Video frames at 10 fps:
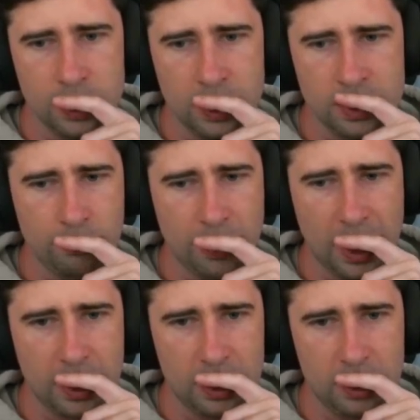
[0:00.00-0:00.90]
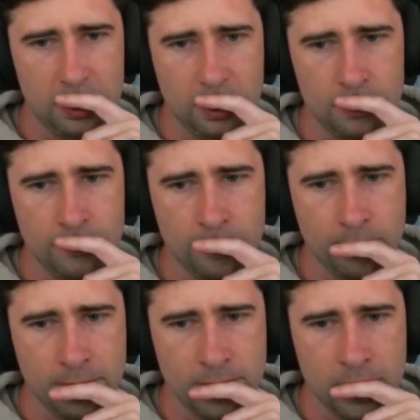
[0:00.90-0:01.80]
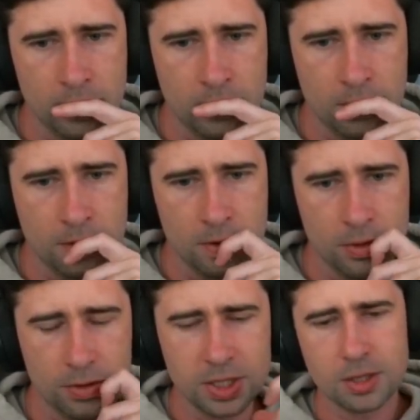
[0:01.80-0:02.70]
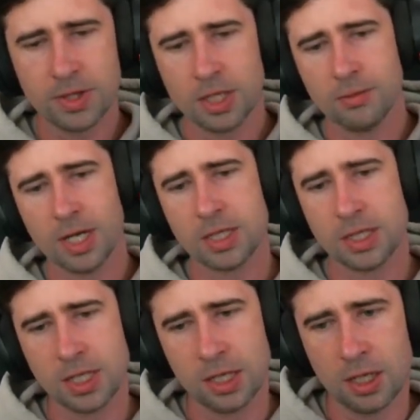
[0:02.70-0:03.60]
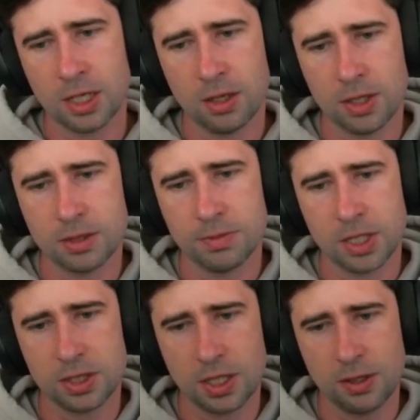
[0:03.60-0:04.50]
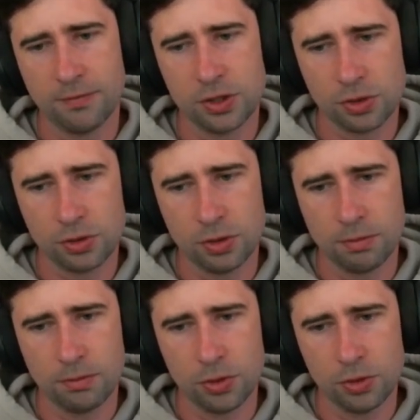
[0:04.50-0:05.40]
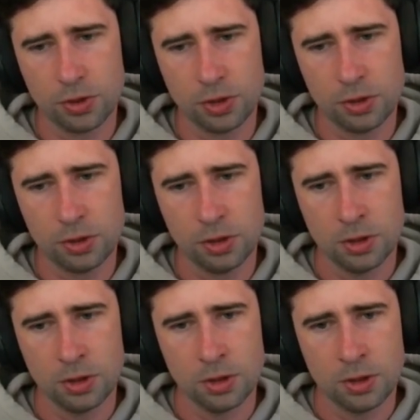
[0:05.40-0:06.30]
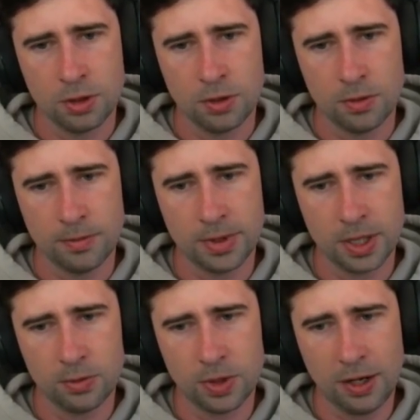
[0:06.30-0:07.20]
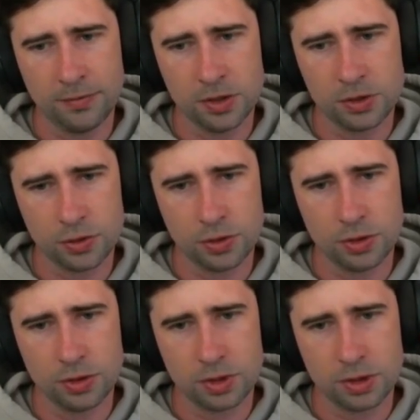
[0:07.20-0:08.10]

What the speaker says: Isn't bad either. The reason I'm thinking about Titania here is because if we draw Moon Girl, but we'd have to draw